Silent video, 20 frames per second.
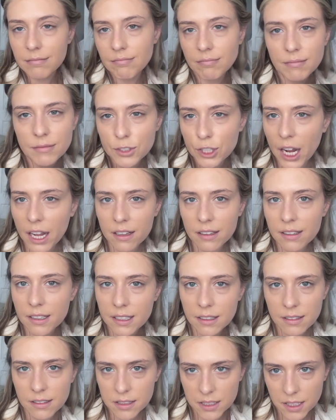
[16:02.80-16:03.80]
Jaclyn
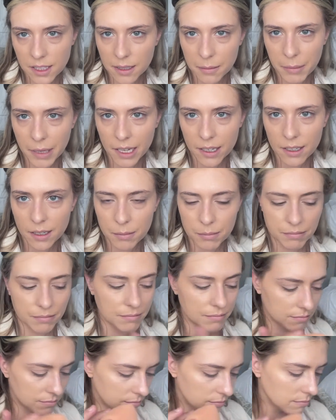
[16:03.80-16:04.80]
Hill is good at makeup.
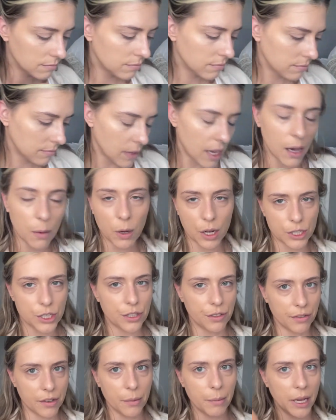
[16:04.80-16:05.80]
I watch her
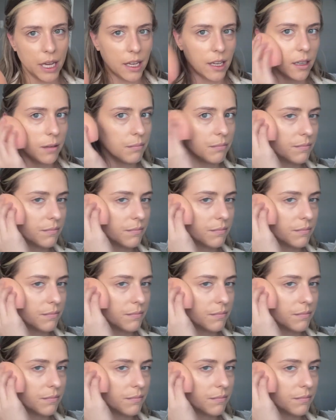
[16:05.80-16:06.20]
for makeup.